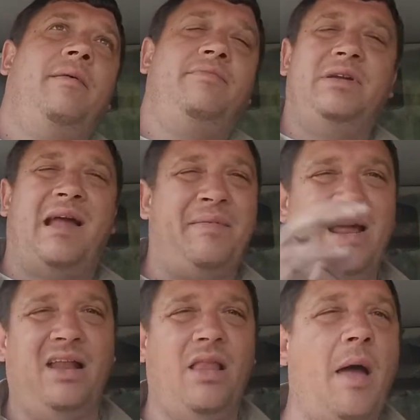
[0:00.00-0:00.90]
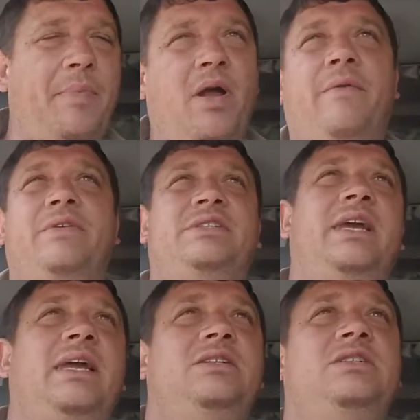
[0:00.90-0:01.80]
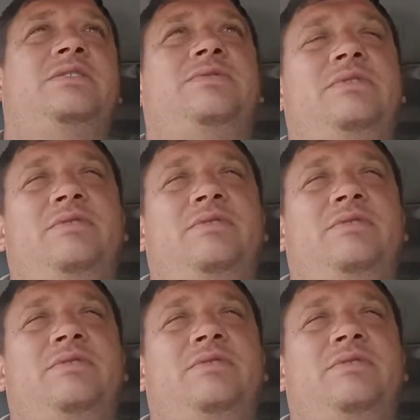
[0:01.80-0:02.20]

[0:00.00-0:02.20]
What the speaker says: I'm kind of lopping off the change just